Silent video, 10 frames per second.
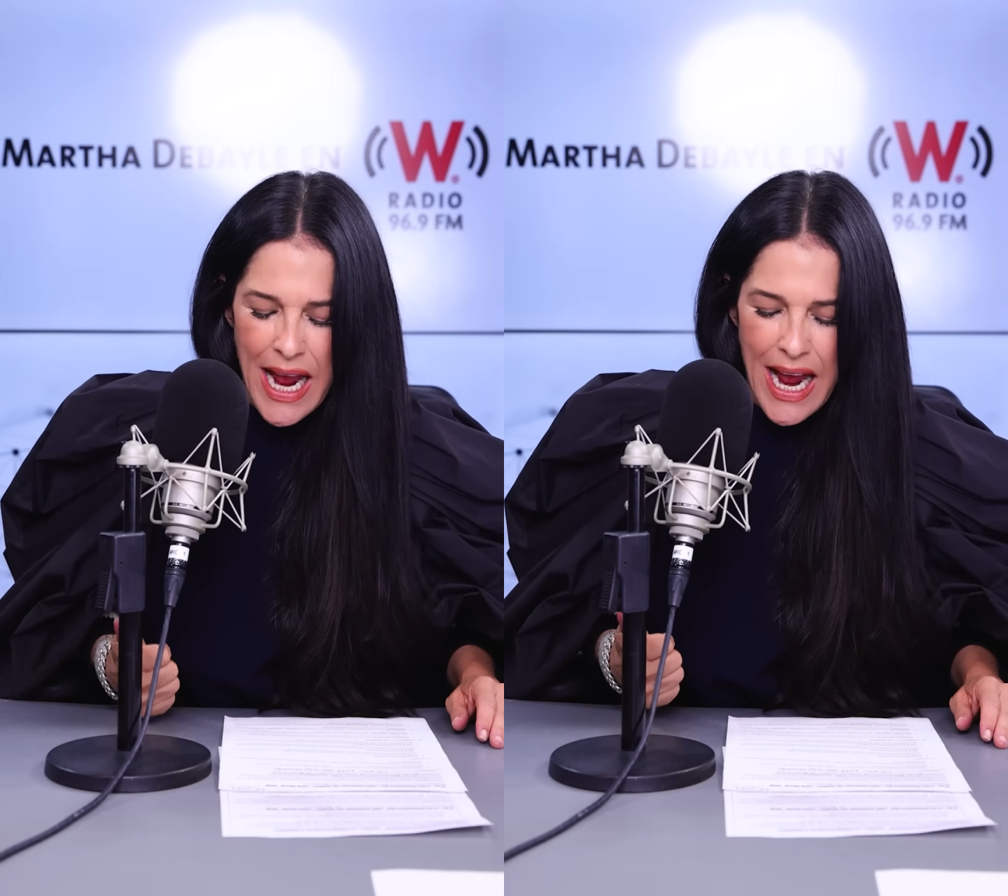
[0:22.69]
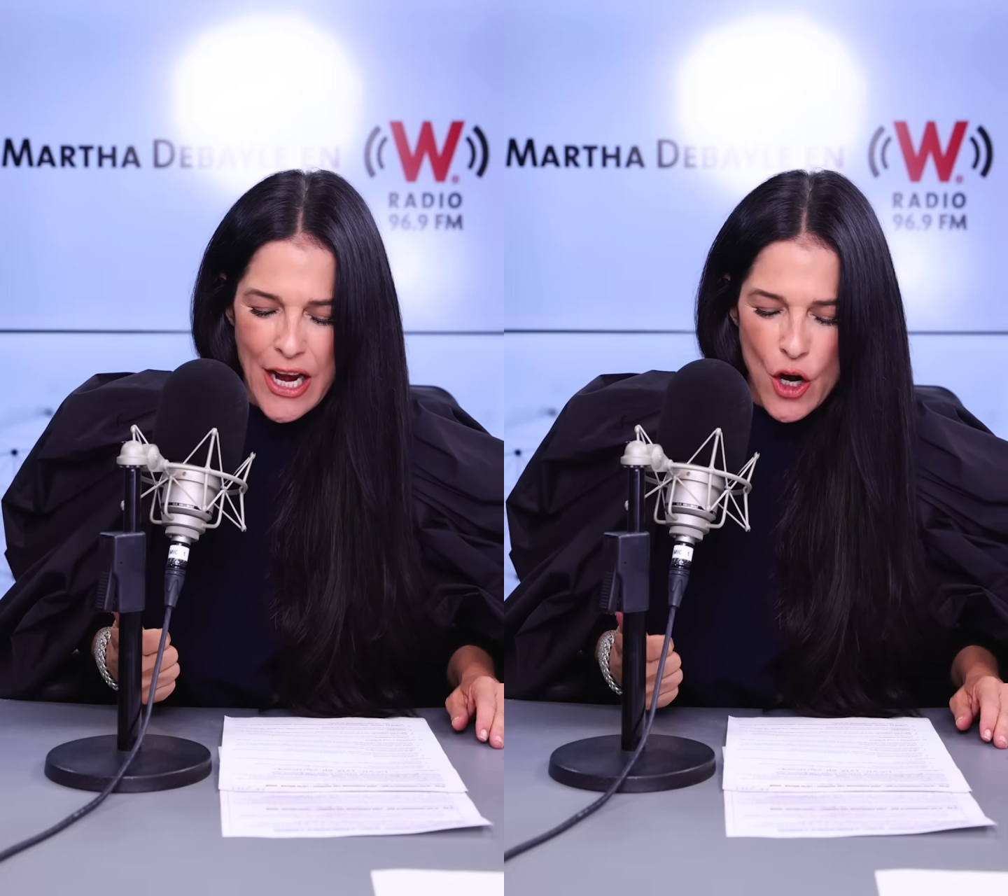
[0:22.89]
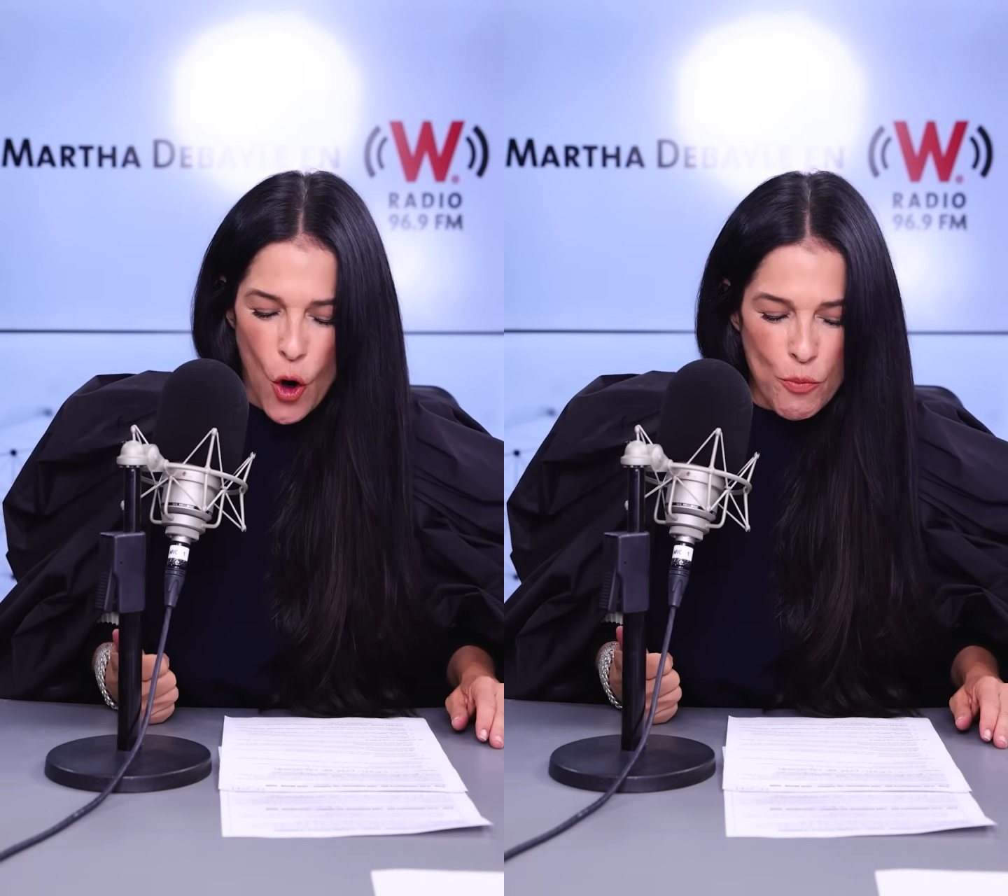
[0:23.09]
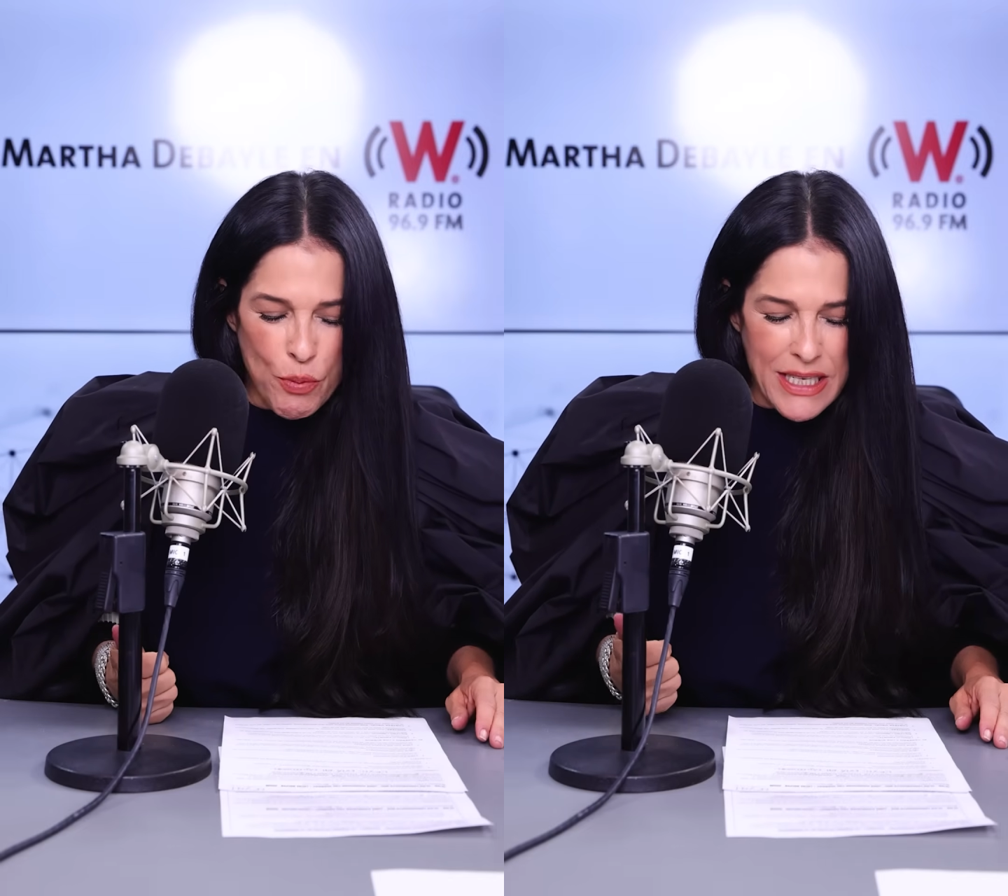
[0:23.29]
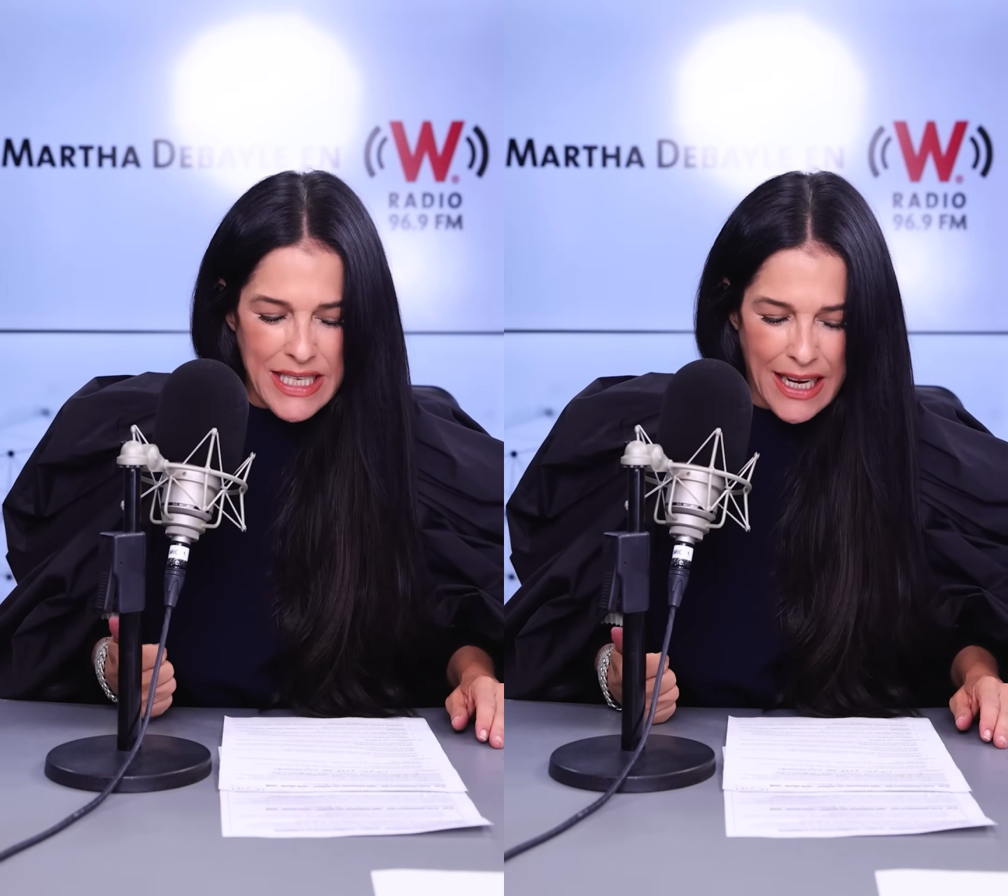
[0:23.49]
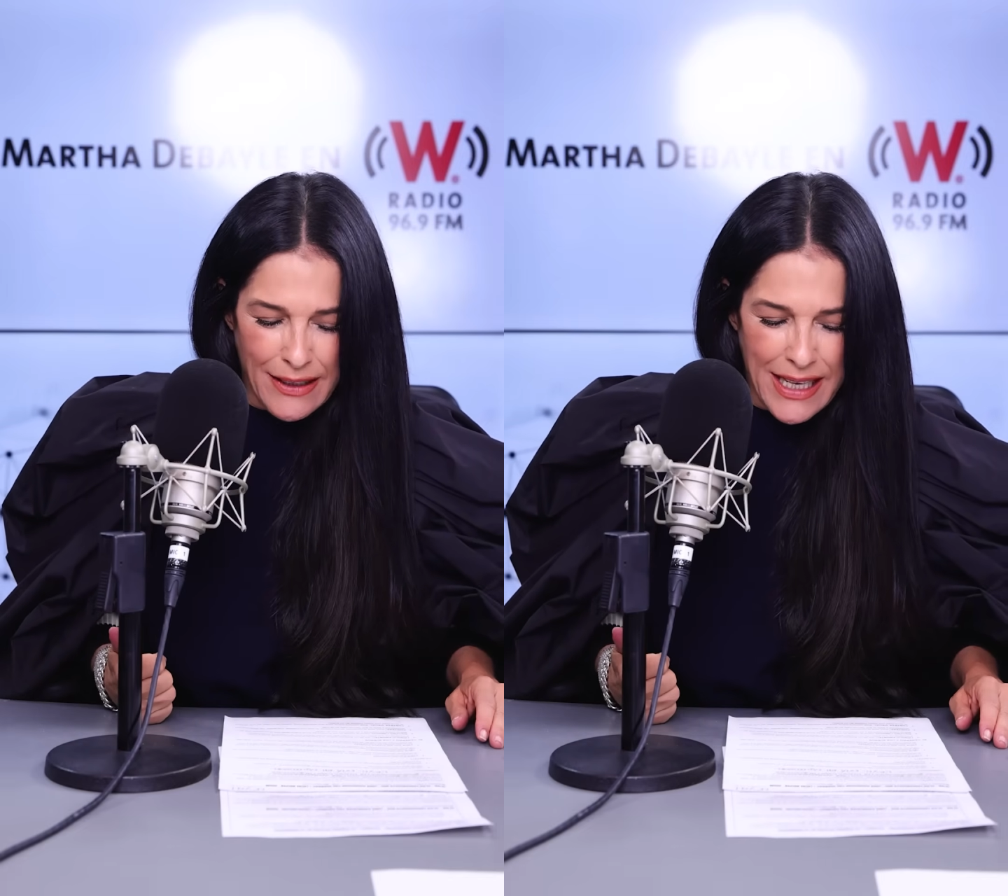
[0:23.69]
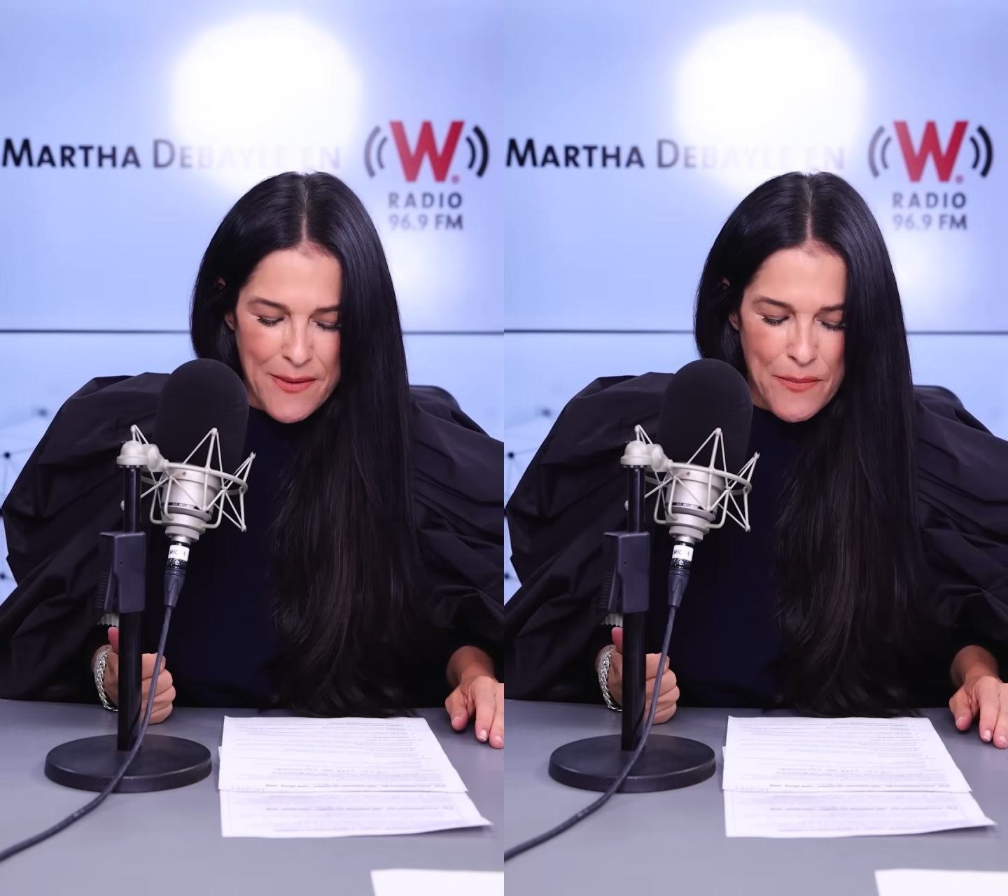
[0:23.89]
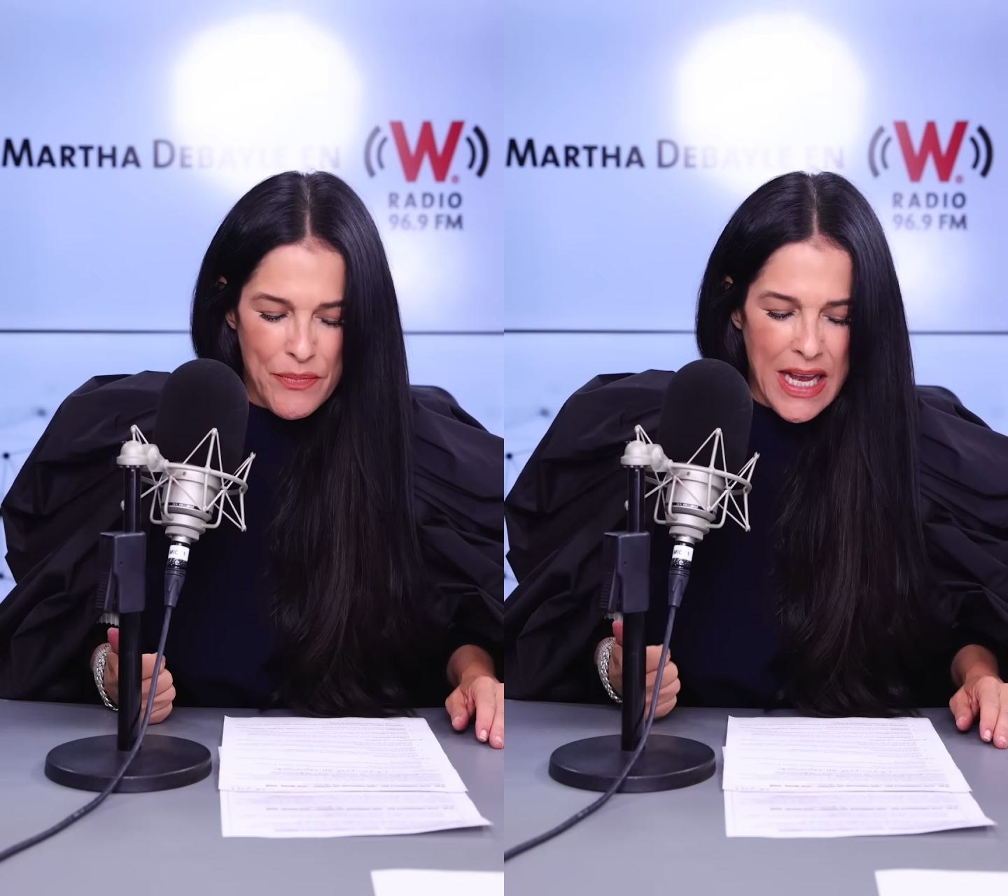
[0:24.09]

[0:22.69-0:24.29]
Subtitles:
en Oprah Daily